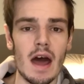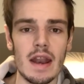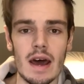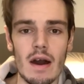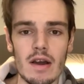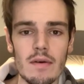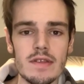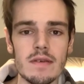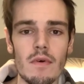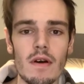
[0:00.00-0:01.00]
Now I'll go
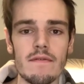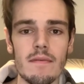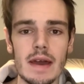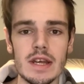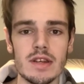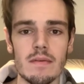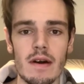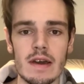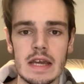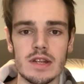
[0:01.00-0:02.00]
into more information
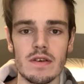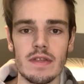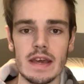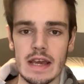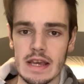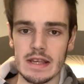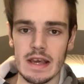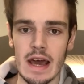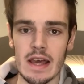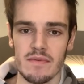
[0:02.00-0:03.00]
about each of these
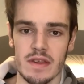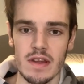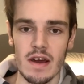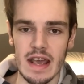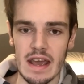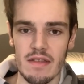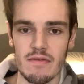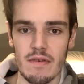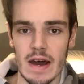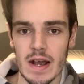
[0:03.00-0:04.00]
as we start getting
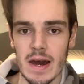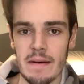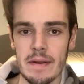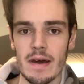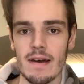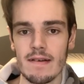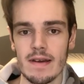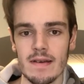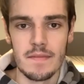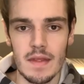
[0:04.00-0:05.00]
through our carbonara.
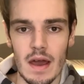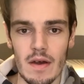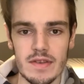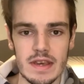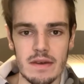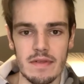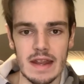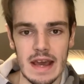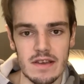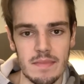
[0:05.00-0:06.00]
I'll see you in the
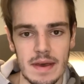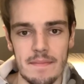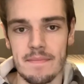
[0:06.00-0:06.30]
next bit.